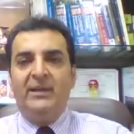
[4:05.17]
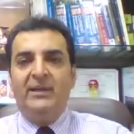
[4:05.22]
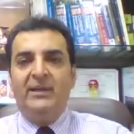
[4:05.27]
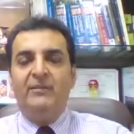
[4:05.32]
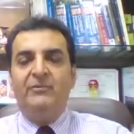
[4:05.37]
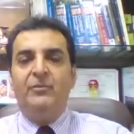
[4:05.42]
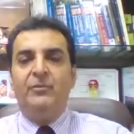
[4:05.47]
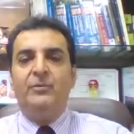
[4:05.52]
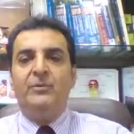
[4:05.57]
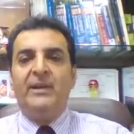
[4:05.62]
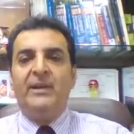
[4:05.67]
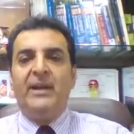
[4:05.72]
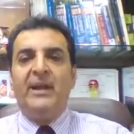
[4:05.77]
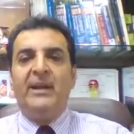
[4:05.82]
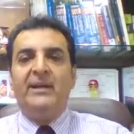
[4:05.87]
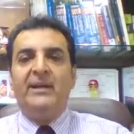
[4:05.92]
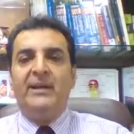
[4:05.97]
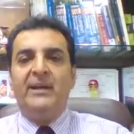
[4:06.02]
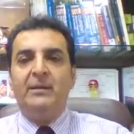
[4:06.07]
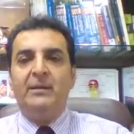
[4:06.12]
If you
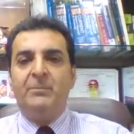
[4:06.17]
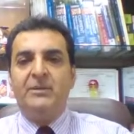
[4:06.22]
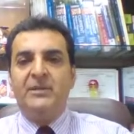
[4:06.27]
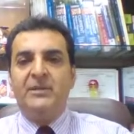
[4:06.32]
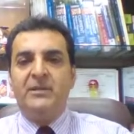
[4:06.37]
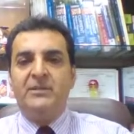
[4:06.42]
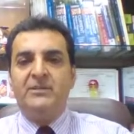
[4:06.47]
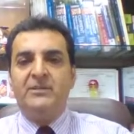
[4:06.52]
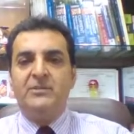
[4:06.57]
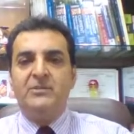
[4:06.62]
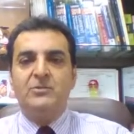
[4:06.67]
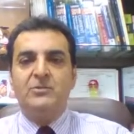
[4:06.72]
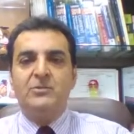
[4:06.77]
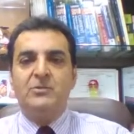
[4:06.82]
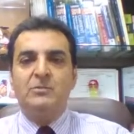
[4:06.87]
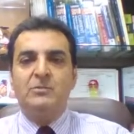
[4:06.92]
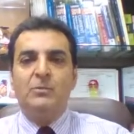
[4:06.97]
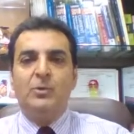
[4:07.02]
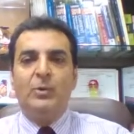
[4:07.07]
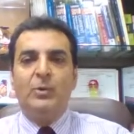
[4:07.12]
add hypertension to
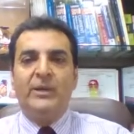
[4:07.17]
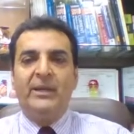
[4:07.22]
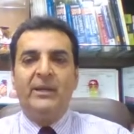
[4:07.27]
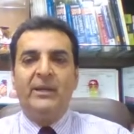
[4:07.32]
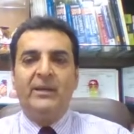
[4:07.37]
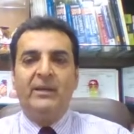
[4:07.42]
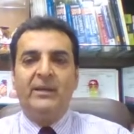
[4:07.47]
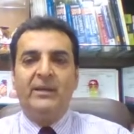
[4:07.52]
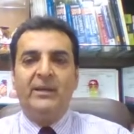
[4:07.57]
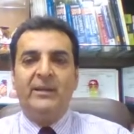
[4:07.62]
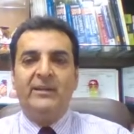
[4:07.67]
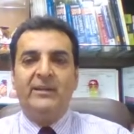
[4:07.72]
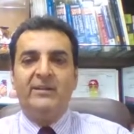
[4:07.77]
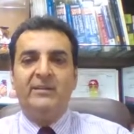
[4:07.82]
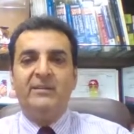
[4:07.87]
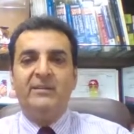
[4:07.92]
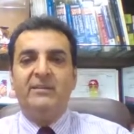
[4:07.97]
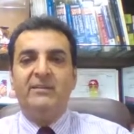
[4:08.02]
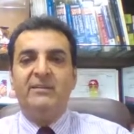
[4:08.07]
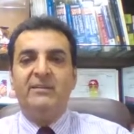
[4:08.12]
smoking, it
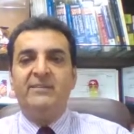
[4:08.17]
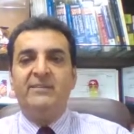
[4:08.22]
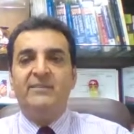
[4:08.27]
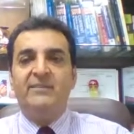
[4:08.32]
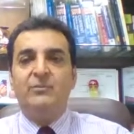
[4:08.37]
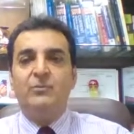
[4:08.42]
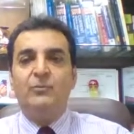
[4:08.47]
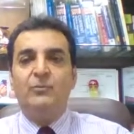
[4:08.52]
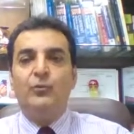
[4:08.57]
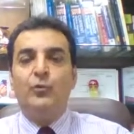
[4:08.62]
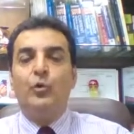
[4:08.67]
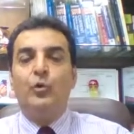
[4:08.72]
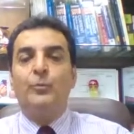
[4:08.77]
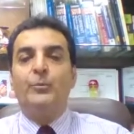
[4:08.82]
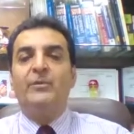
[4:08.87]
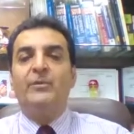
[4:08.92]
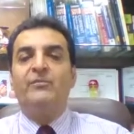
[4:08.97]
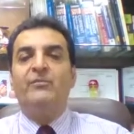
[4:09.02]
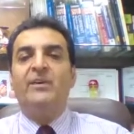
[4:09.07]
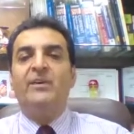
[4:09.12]
increases to
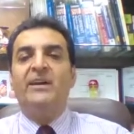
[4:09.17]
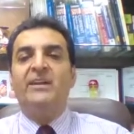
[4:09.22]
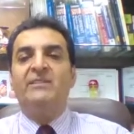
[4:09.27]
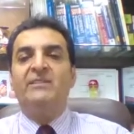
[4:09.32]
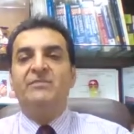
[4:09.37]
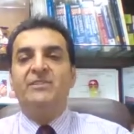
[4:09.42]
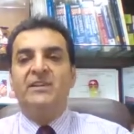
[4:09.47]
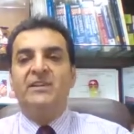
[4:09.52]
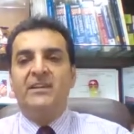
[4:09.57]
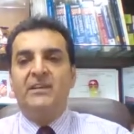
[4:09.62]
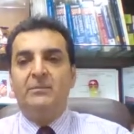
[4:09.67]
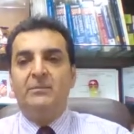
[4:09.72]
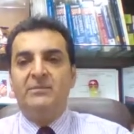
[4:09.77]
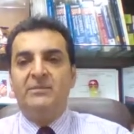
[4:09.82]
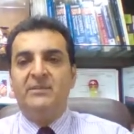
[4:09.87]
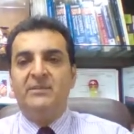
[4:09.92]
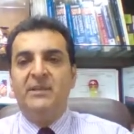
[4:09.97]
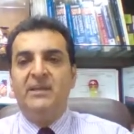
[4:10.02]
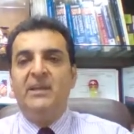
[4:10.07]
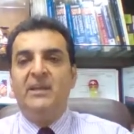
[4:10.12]
4.5
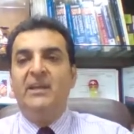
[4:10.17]
times.